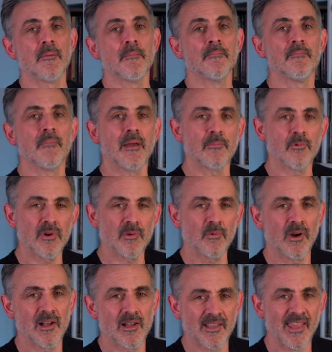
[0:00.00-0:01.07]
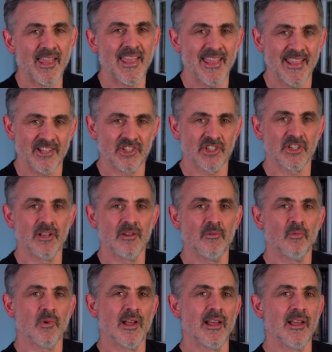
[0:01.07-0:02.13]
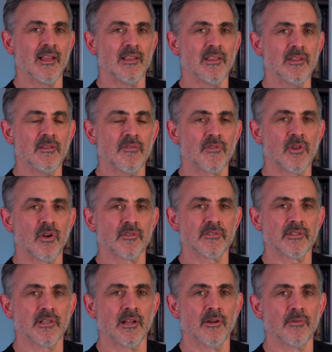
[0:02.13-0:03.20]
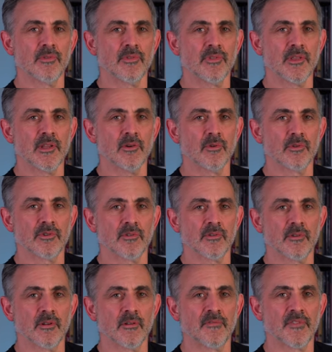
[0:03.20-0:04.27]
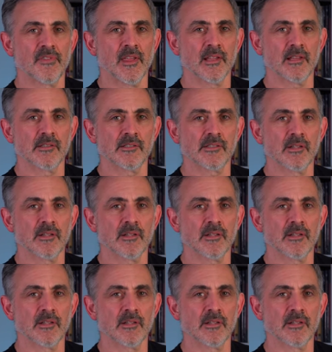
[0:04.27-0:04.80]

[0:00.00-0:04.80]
memory work-ish where you've got to know the order of things.